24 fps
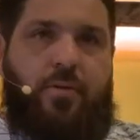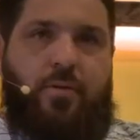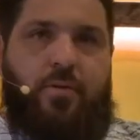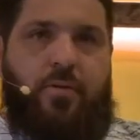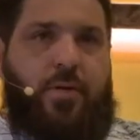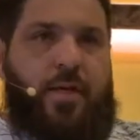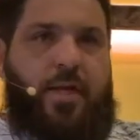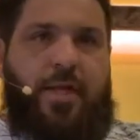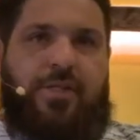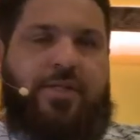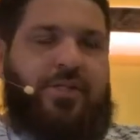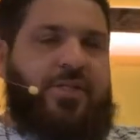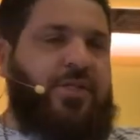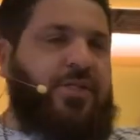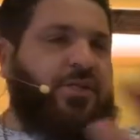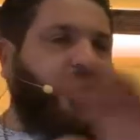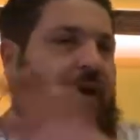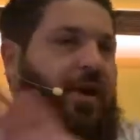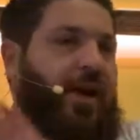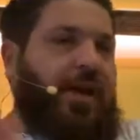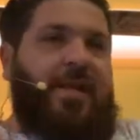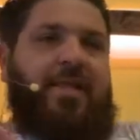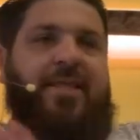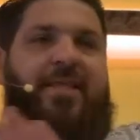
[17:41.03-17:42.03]
He doesn't
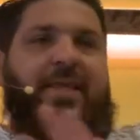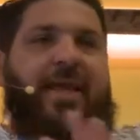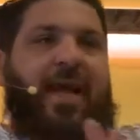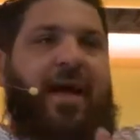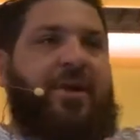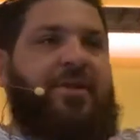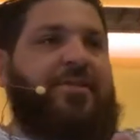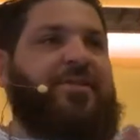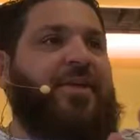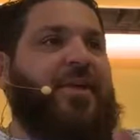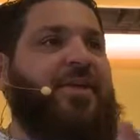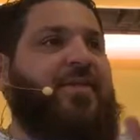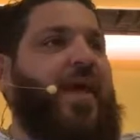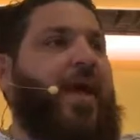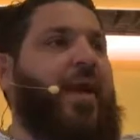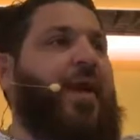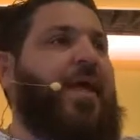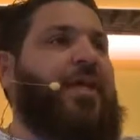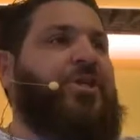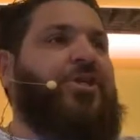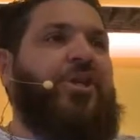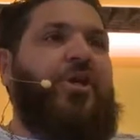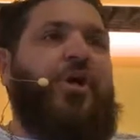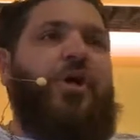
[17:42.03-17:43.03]
start anything else in that
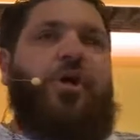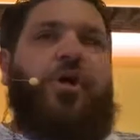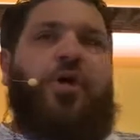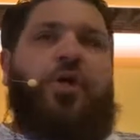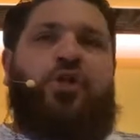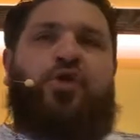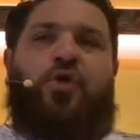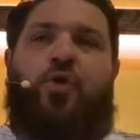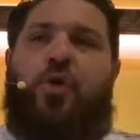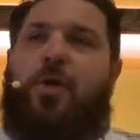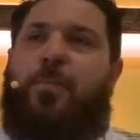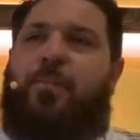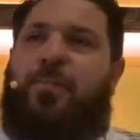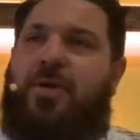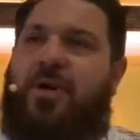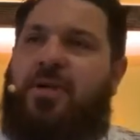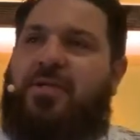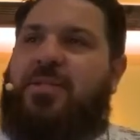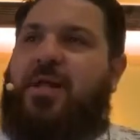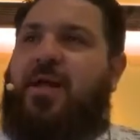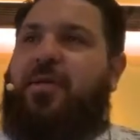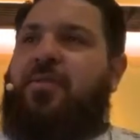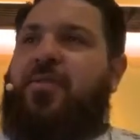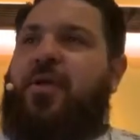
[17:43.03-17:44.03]
nature. So it appears
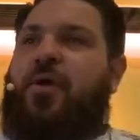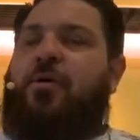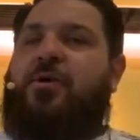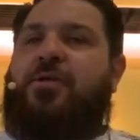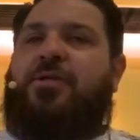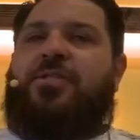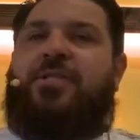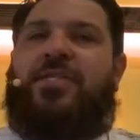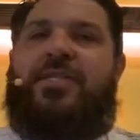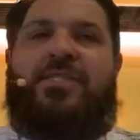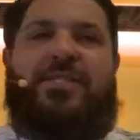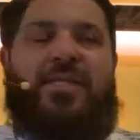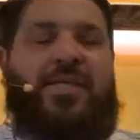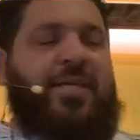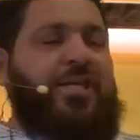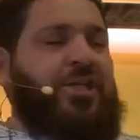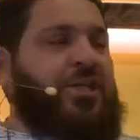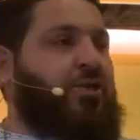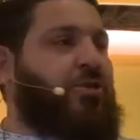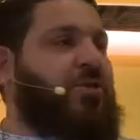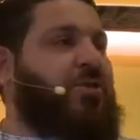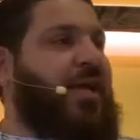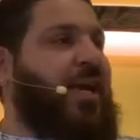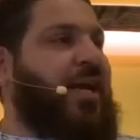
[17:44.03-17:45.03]
that there is these
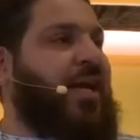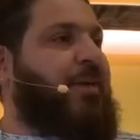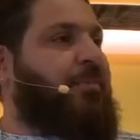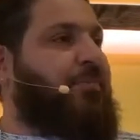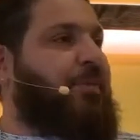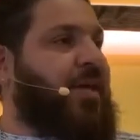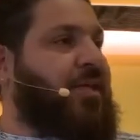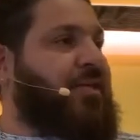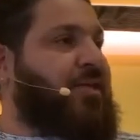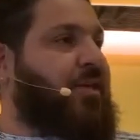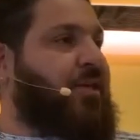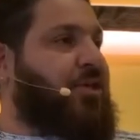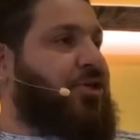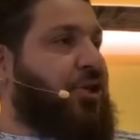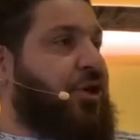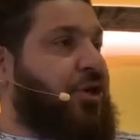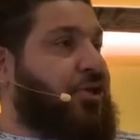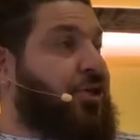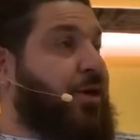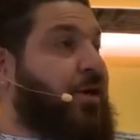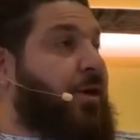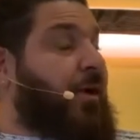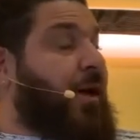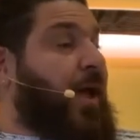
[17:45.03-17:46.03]
issues taking place in the church,
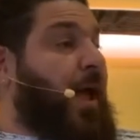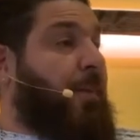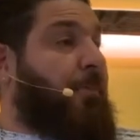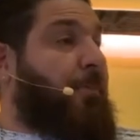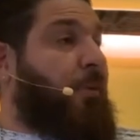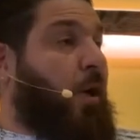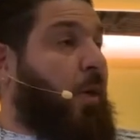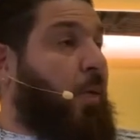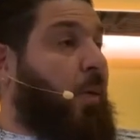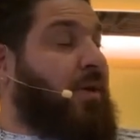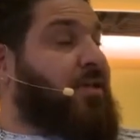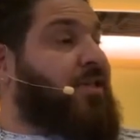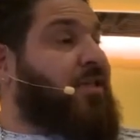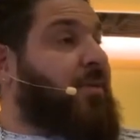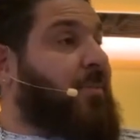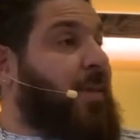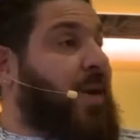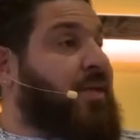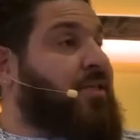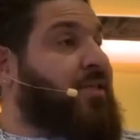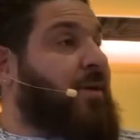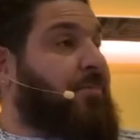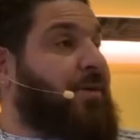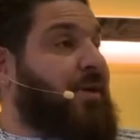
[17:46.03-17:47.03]
and Paul wants to
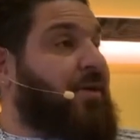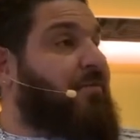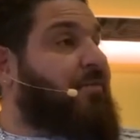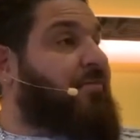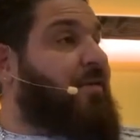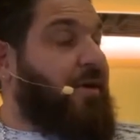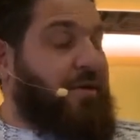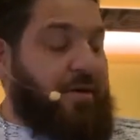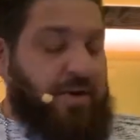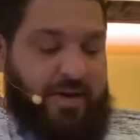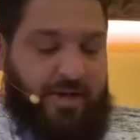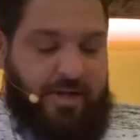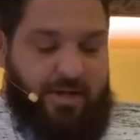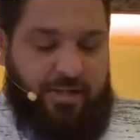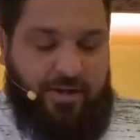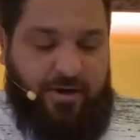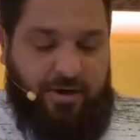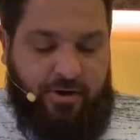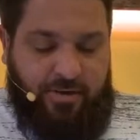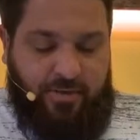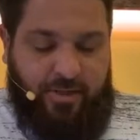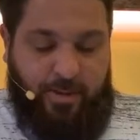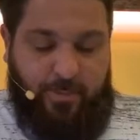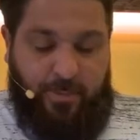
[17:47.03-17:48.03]
make something very clear
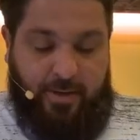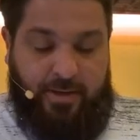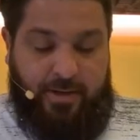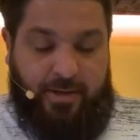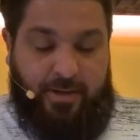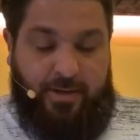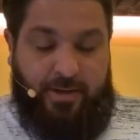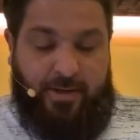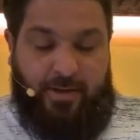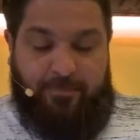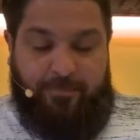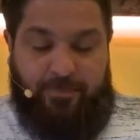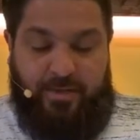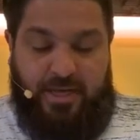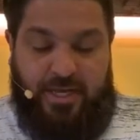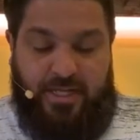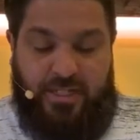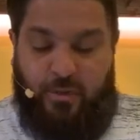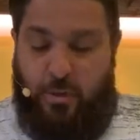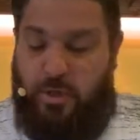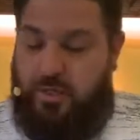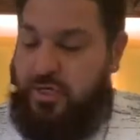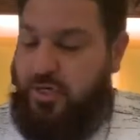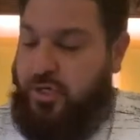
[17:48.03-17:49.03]
to them, and he's
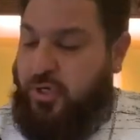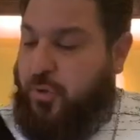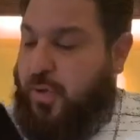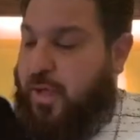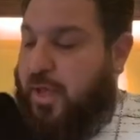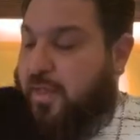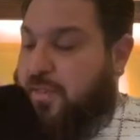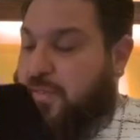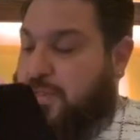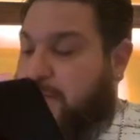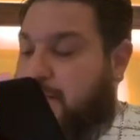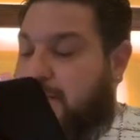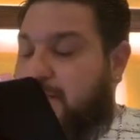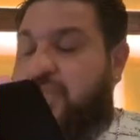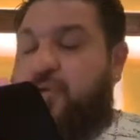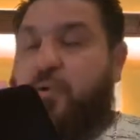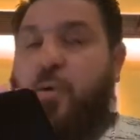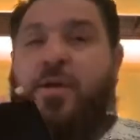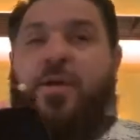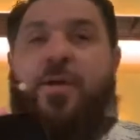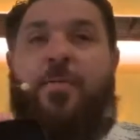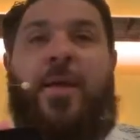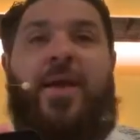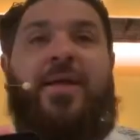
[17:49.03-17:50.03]
going to do it, and he's
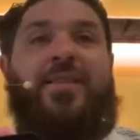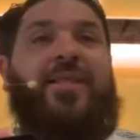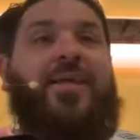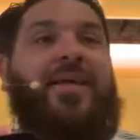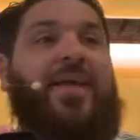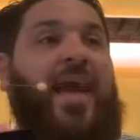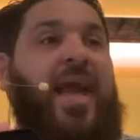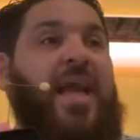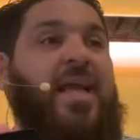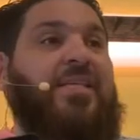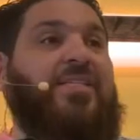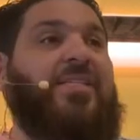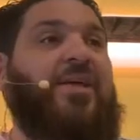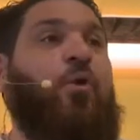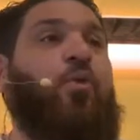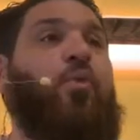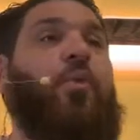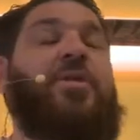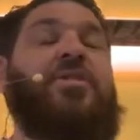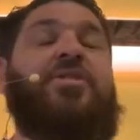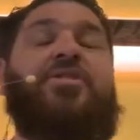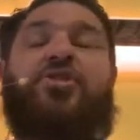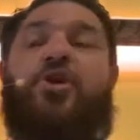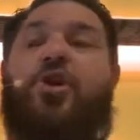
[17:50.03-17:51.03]
going to make the case that
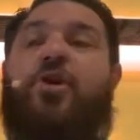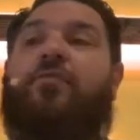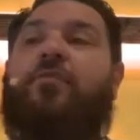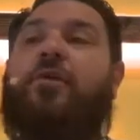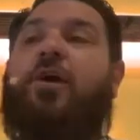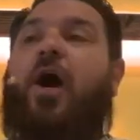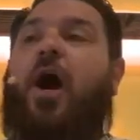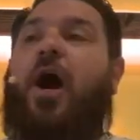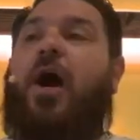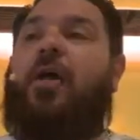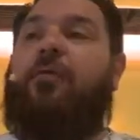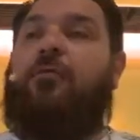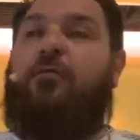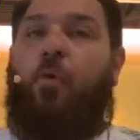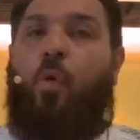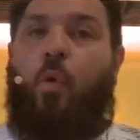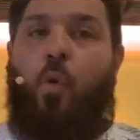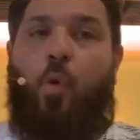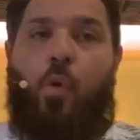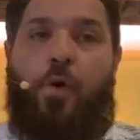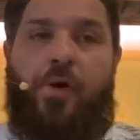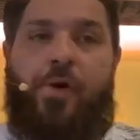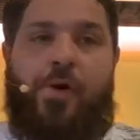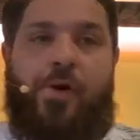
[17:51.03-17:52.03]
we serve a God of
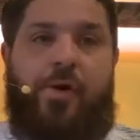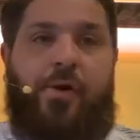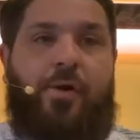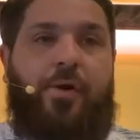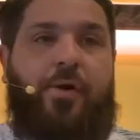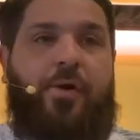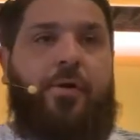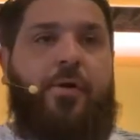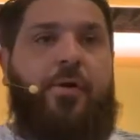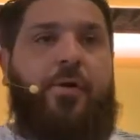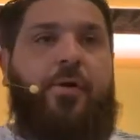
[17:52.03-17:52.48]
order.